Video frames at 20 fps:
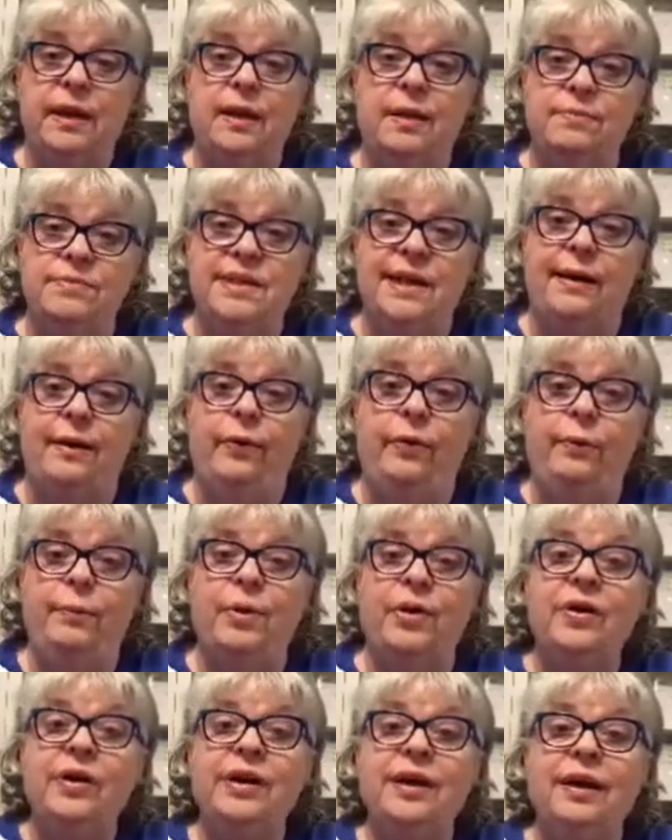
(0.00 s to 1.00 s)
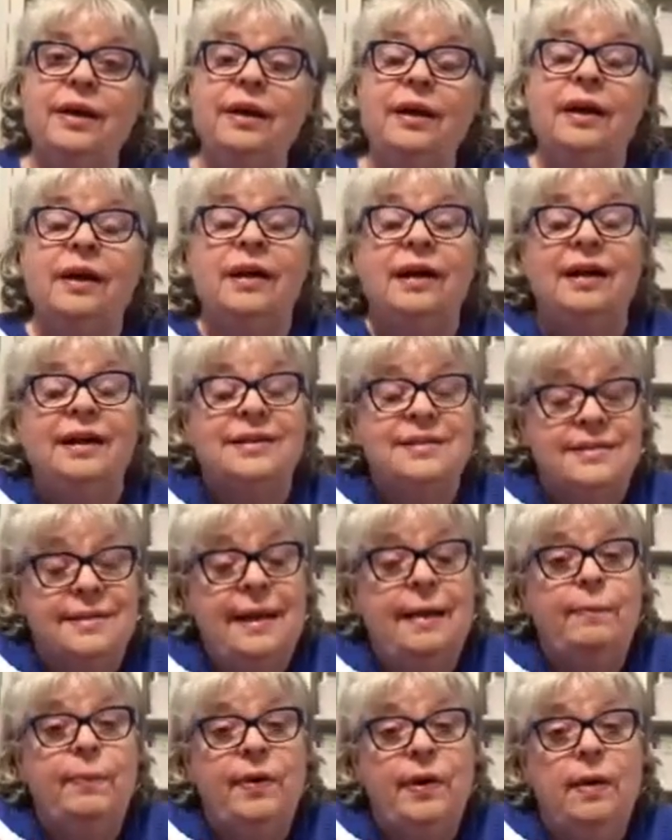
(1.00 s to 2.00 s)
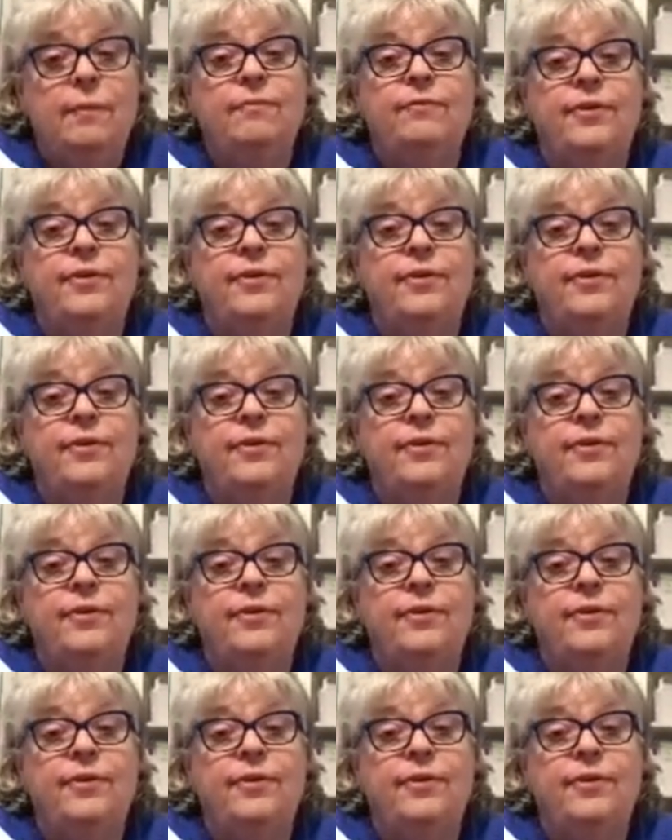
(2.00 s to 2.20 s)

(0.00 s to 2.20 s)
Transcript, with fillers: comes out on the market, Stampin' Up!